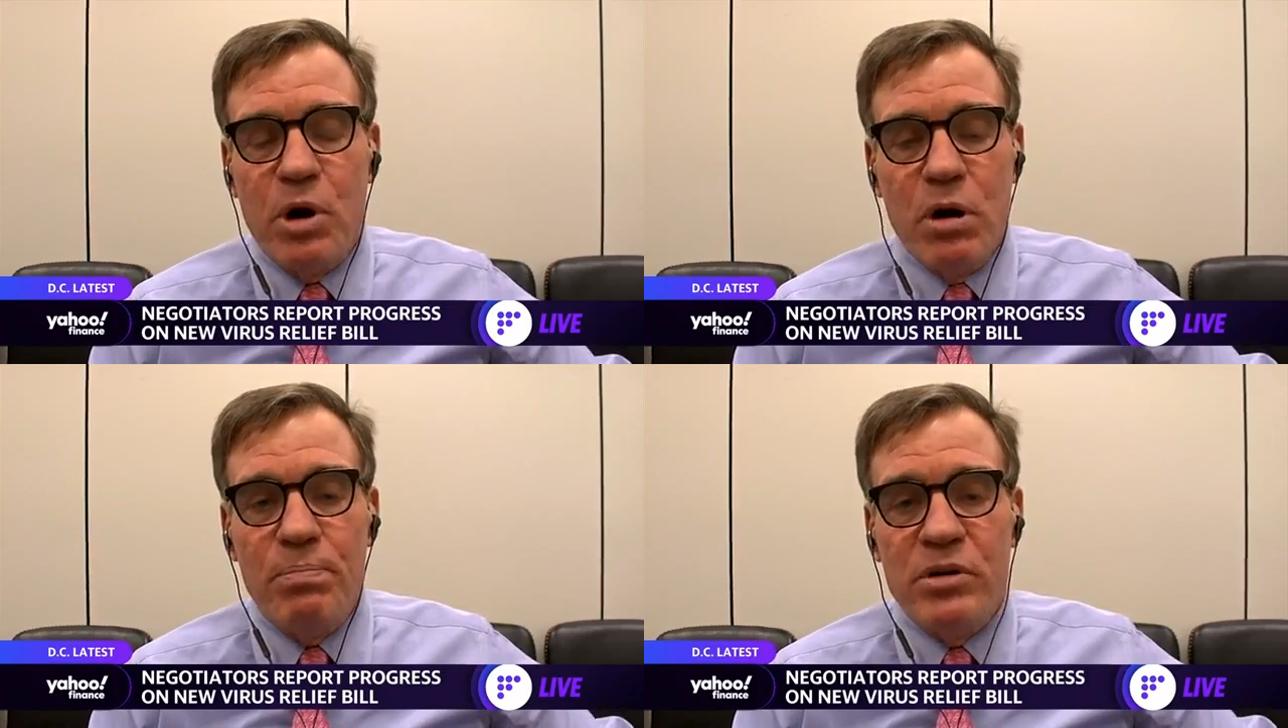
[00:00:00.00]

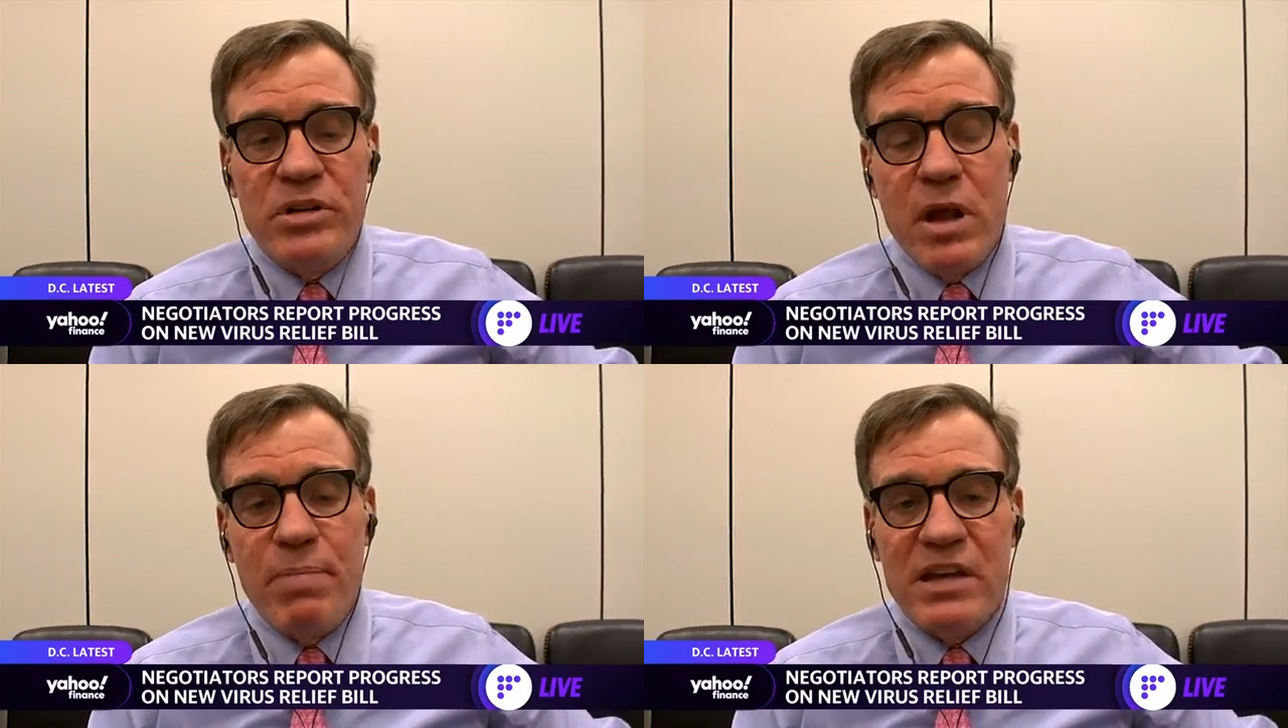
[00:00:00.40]

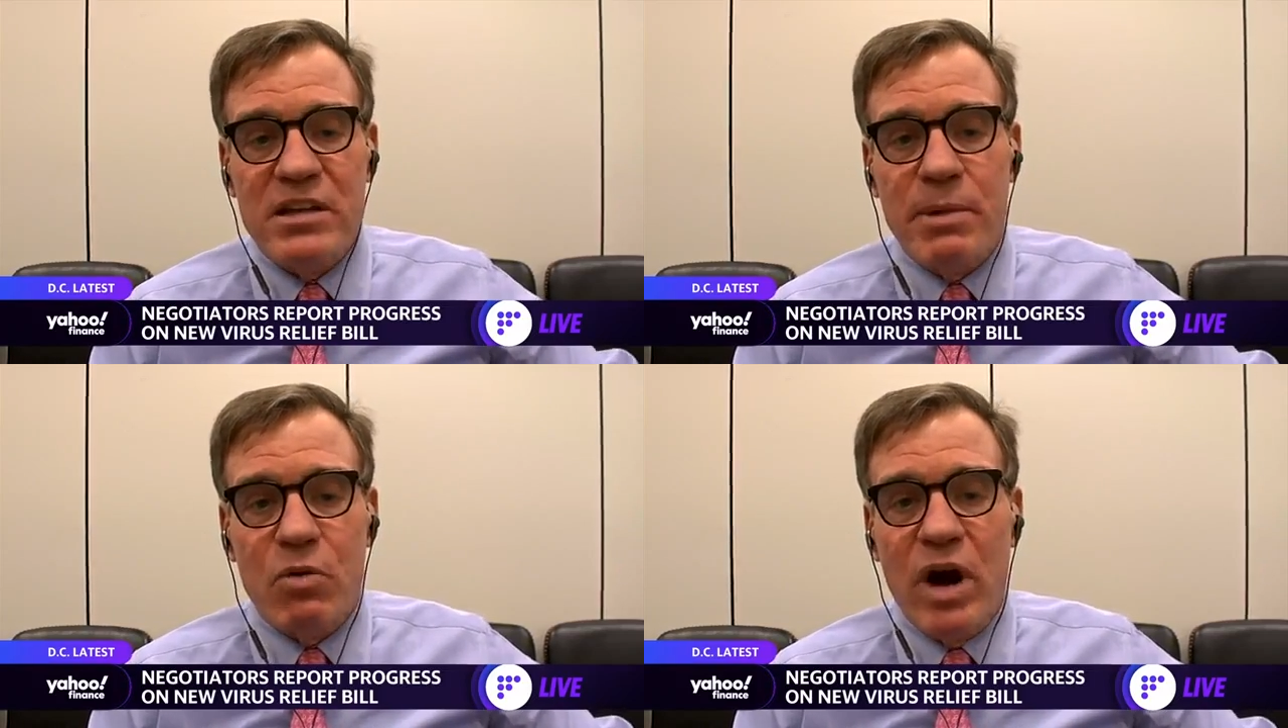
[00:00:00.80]

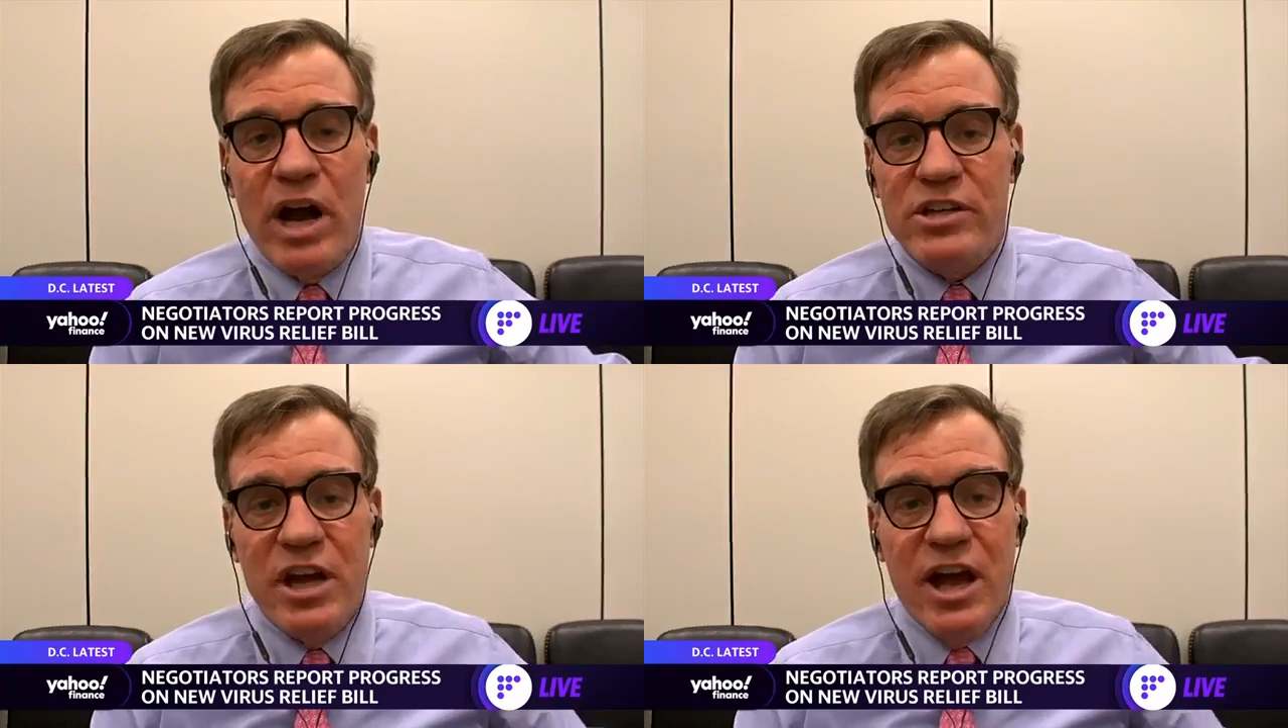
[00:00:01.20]

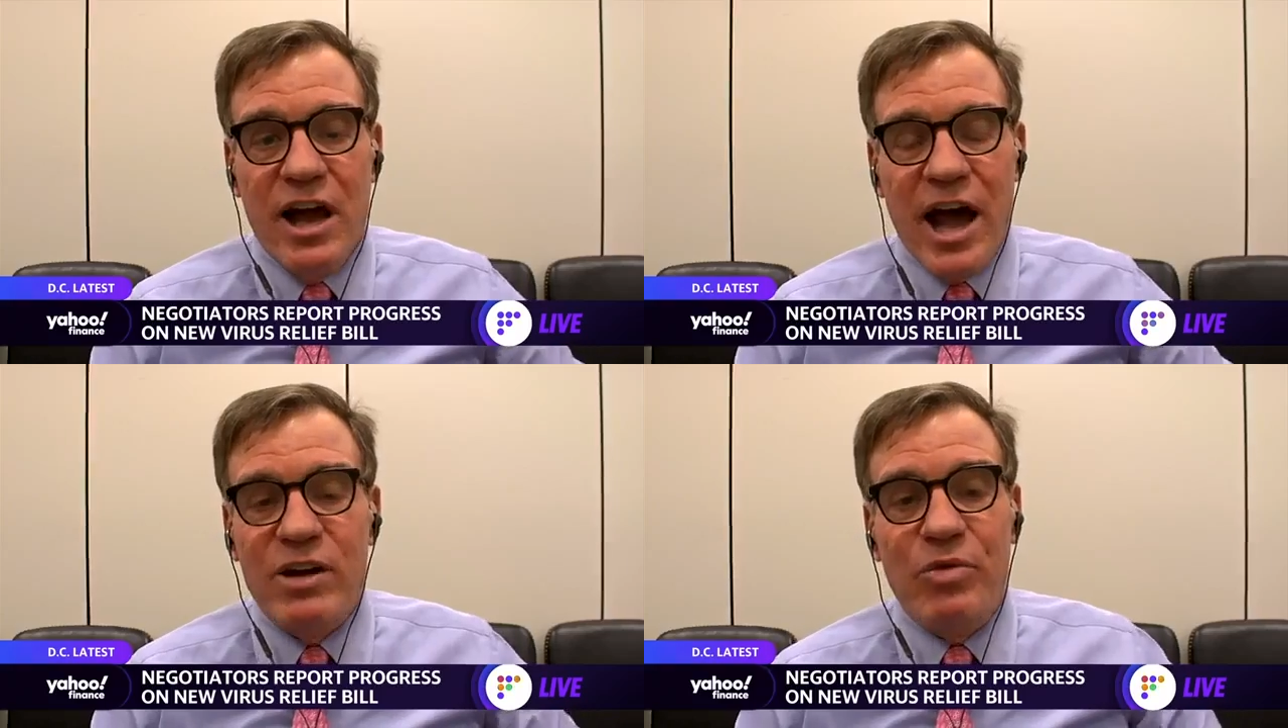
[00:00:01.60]
pandemic-wise,
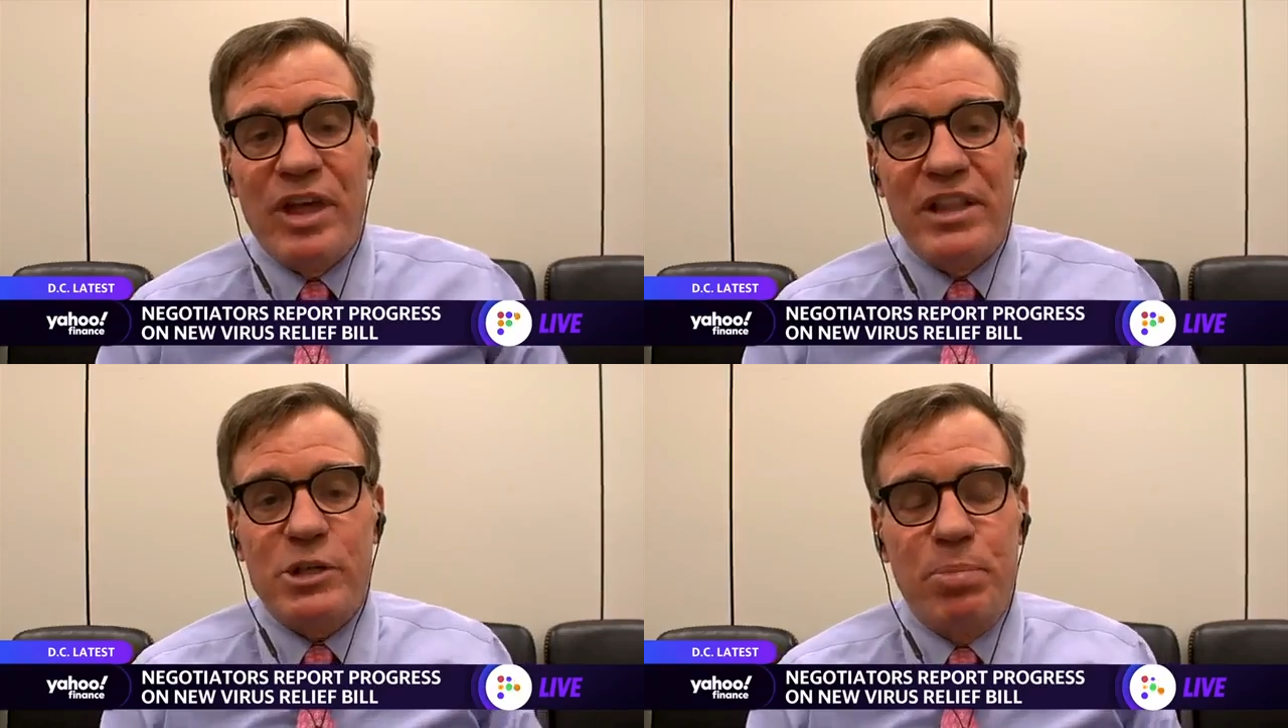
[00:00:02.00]
I don't
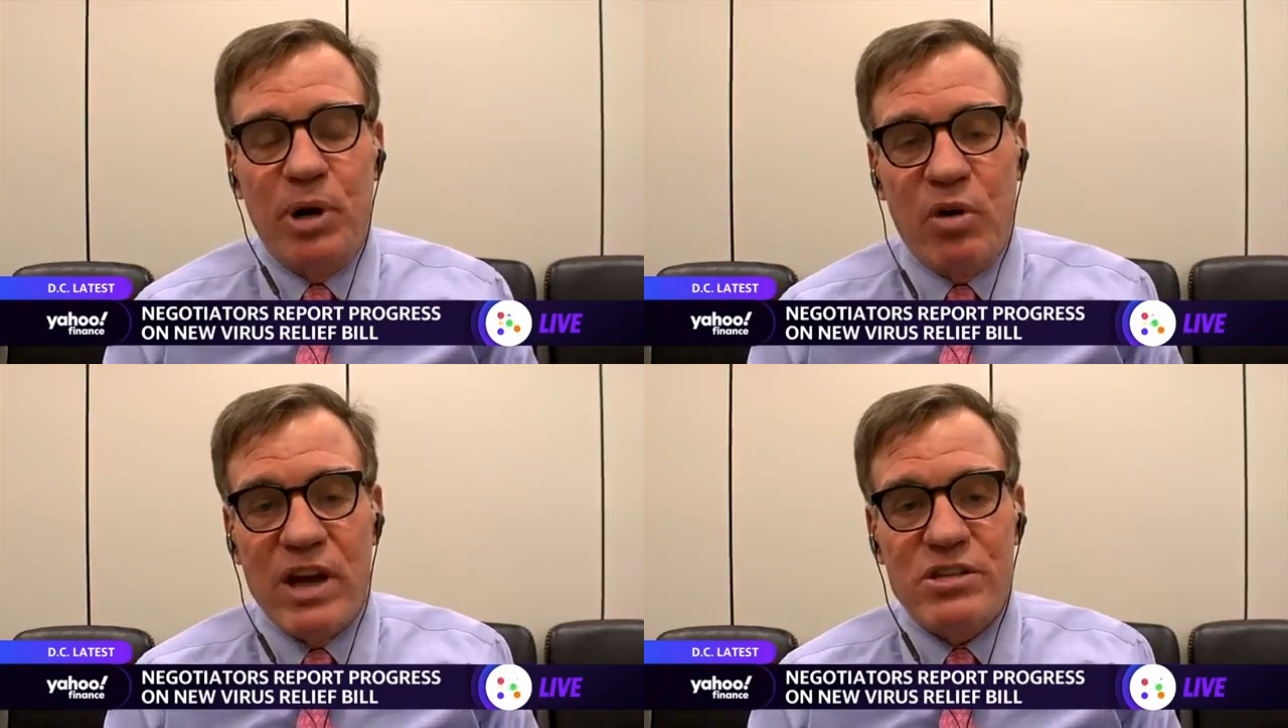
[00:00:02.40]
think that's
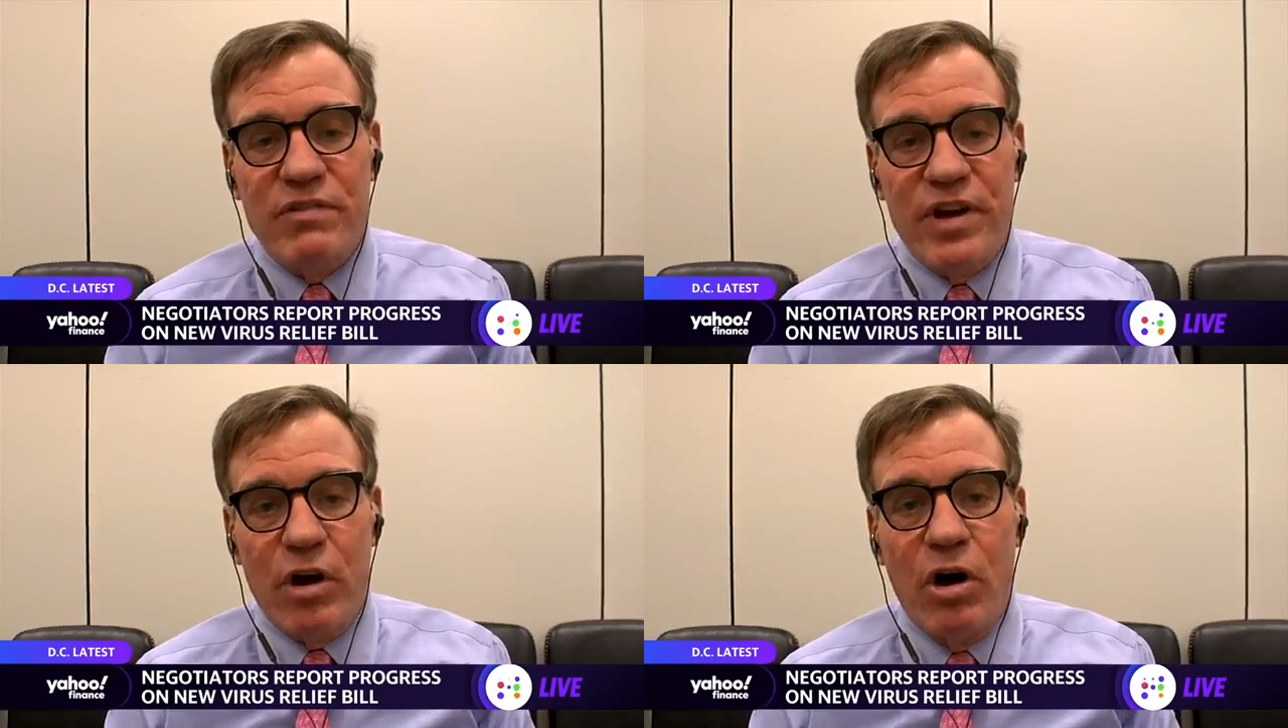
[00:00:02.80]

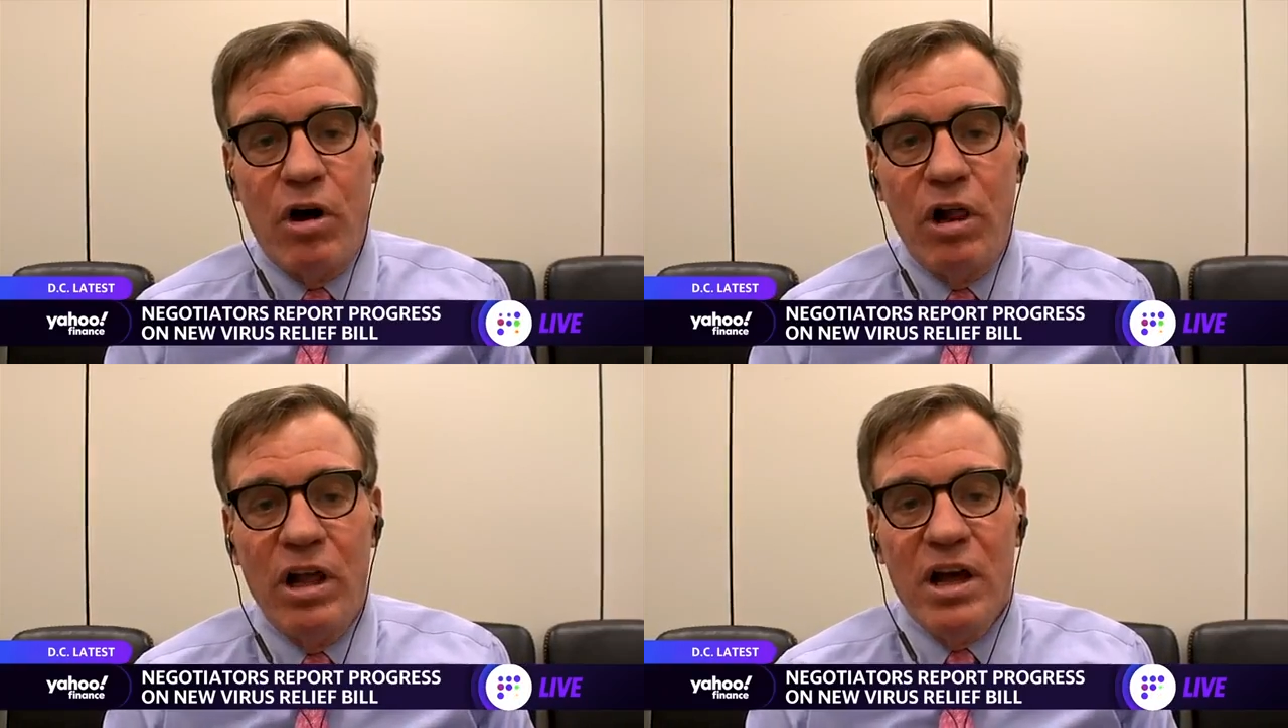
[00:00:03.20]
progressive at
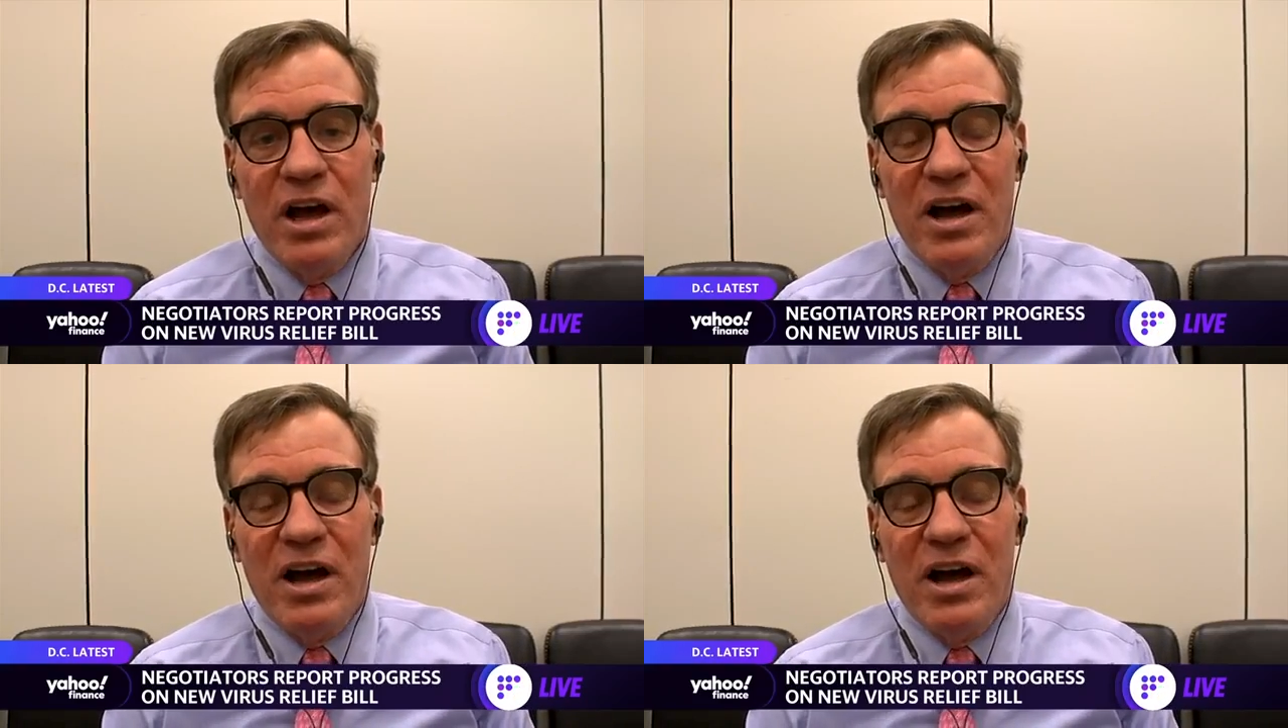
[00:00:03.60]
all.